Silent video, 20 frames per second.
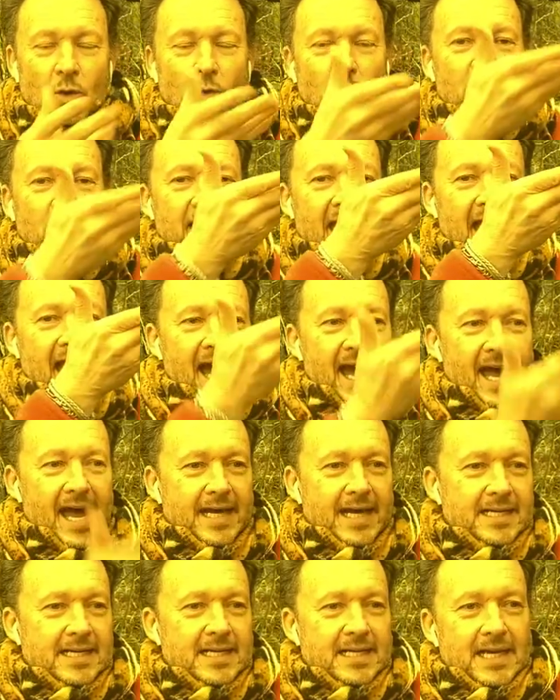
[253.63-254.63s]
we
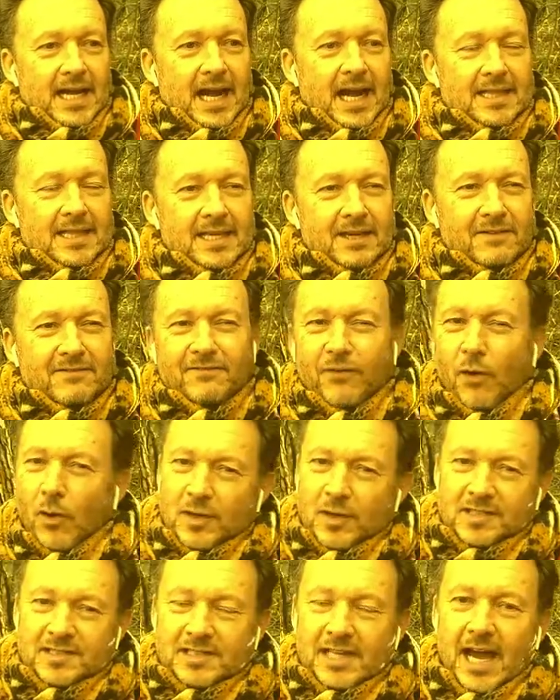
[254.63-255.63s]
had, I think, 4
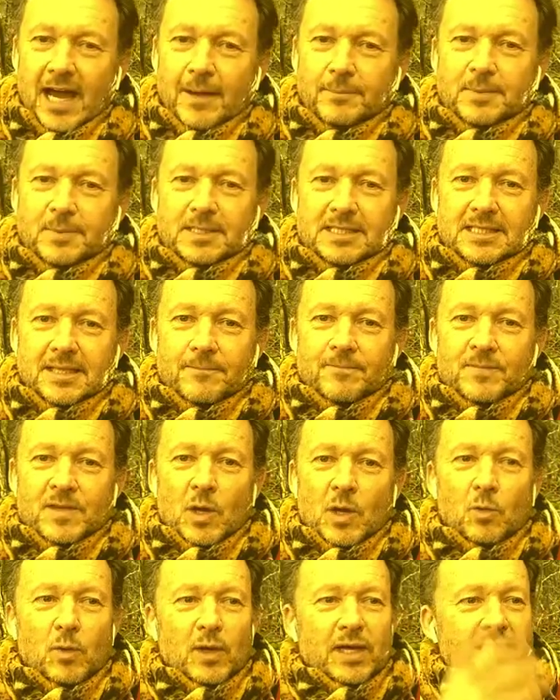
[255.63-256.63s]
steps
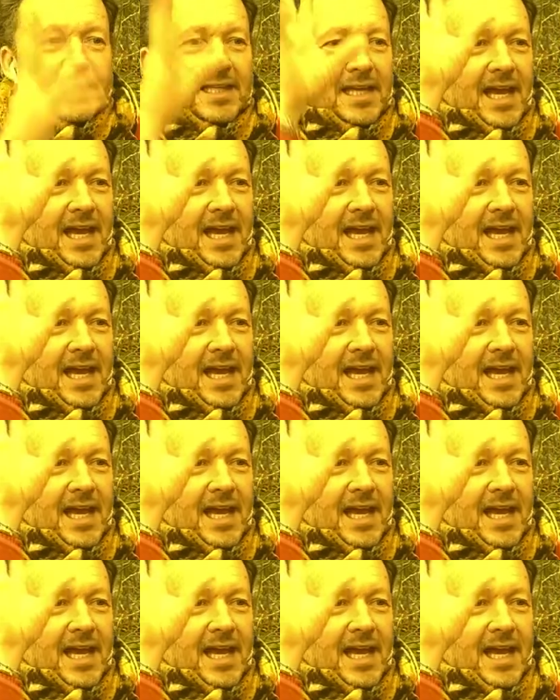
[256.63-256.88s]
with,